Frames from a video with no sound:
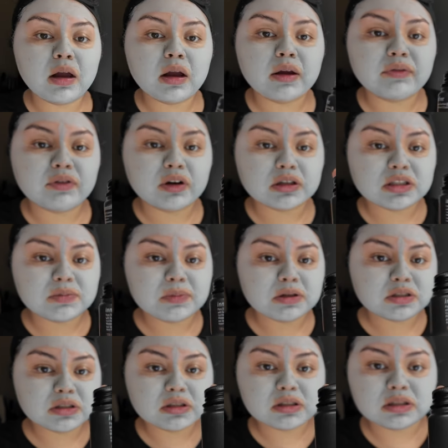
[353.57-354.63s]
I forgot to
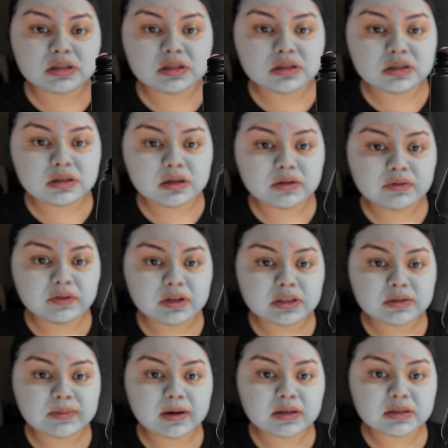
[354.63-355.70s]
mention this is the
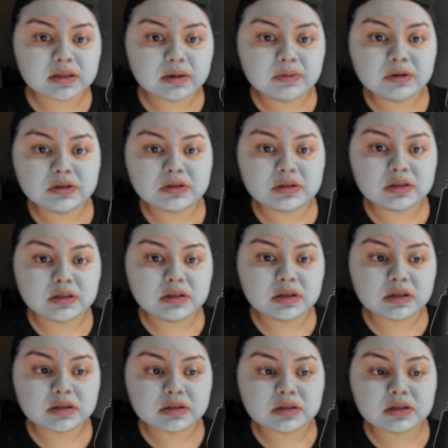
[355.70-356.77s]
face mask I'm using.
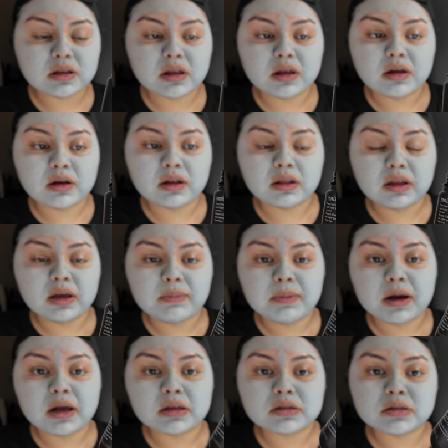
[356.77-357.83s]
It's the clay
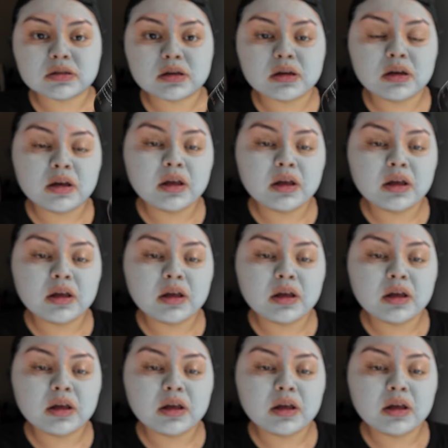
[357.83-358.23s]
mask.